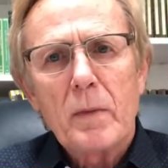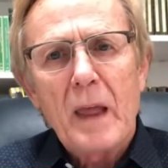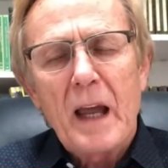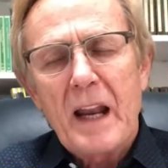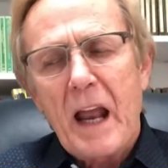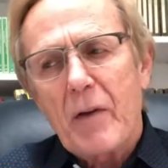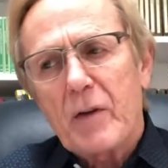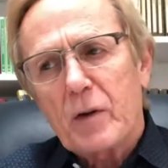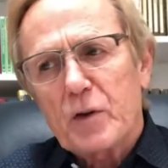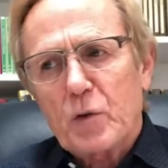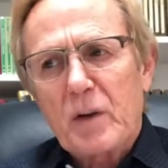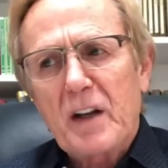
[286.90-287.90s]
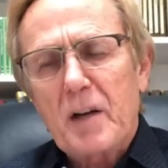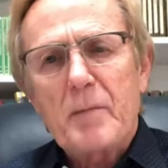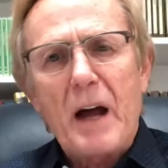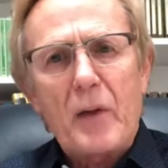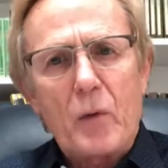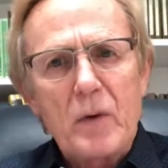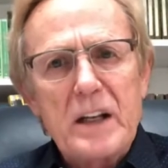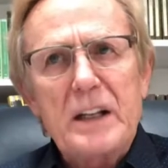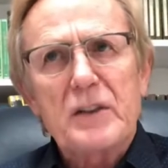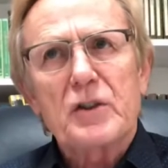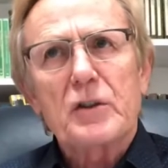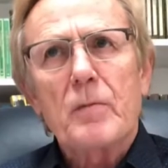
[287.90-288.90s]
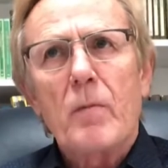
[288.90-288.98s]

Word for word: and how they're treated by the rich.